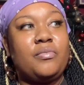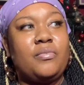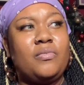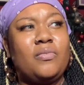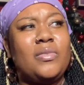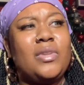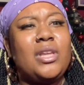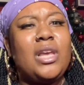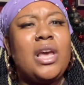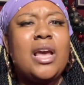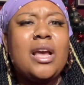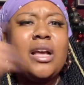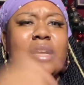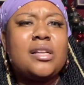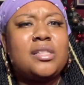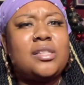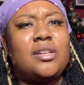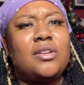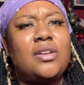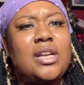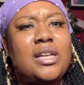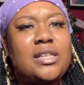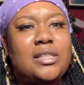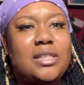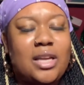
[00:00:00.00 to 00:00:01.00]
yeah, so
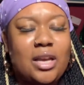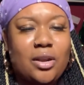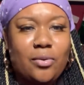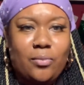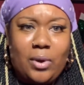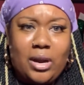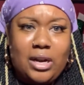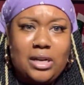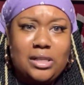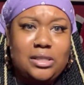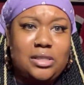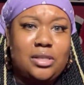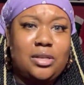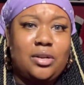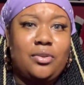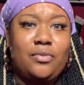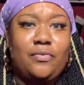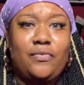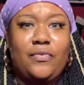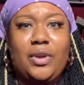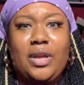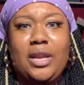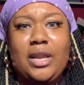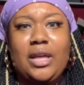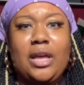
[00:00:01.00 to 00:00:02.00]
let's get right into the
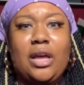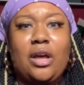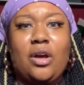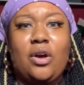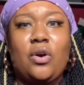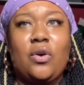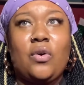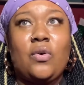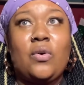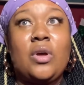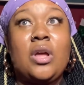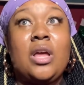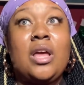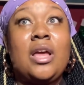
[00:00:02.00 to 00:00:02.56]
video.